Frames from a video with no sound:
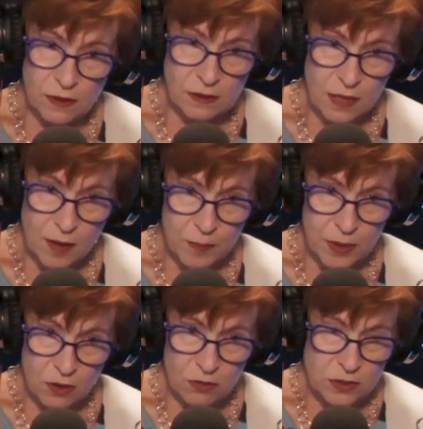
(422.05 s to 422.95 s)
yes. up
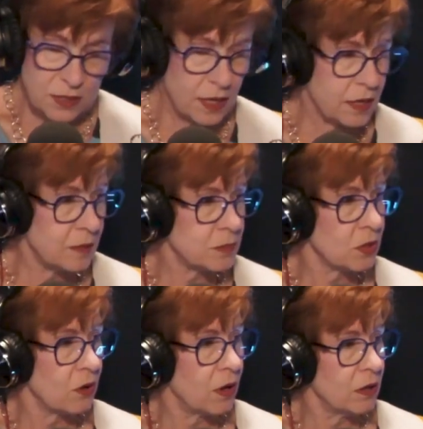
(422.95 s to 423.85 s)
at Oaks Ames
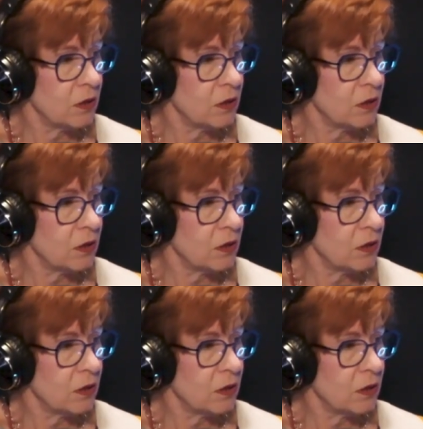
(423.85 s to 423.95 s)
Hall.